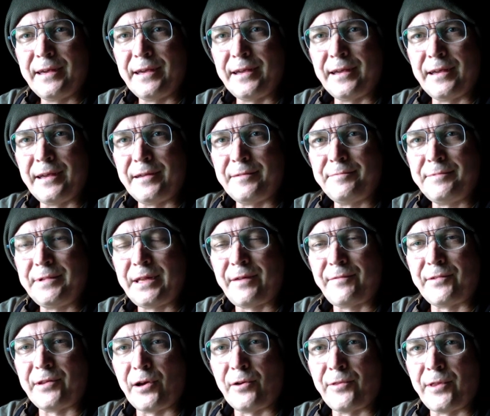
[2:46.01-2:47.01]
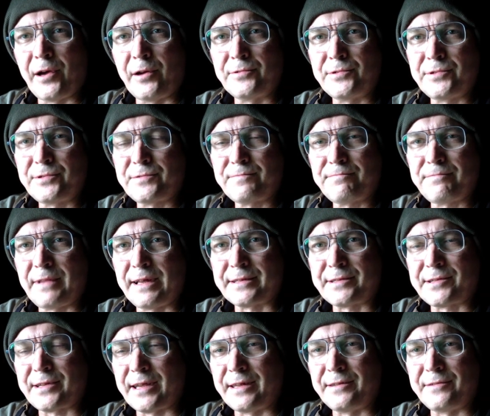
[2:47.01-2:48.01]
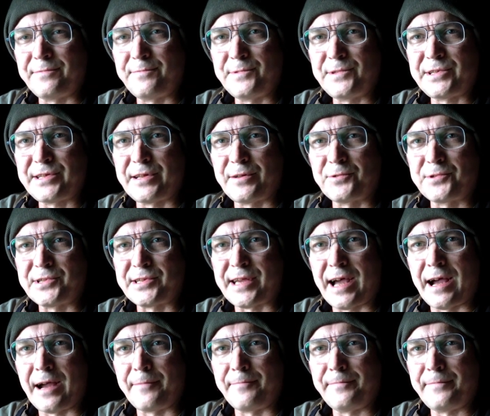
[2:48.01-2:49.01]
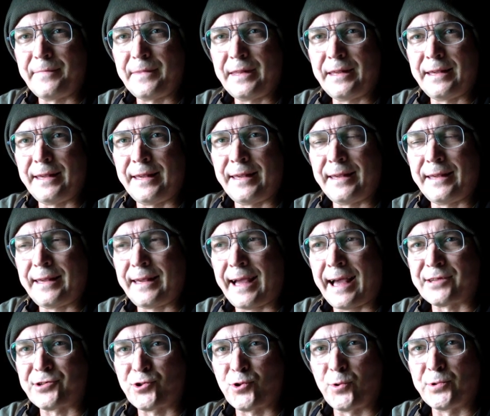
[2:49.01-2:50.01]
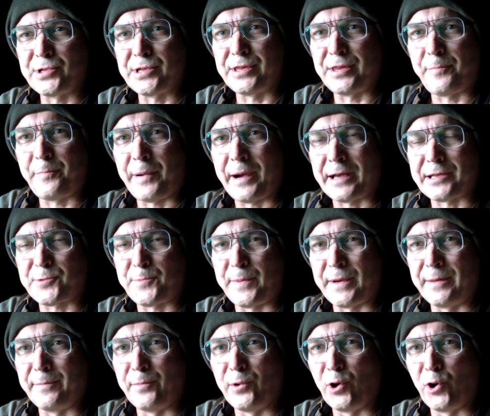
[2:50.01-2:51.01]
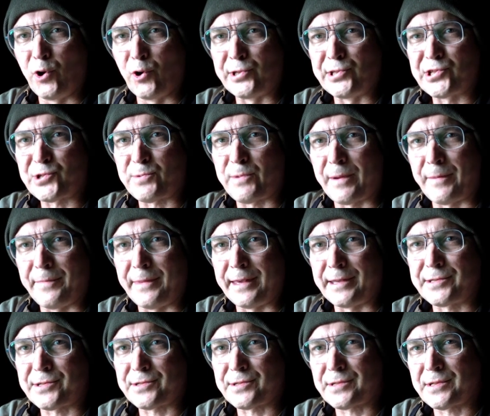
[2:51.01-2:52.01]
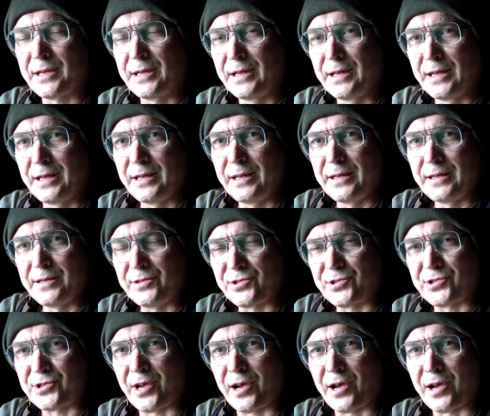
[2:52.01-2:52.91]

You never know those, like I say, still time. It has always in the past been a morning swim this, so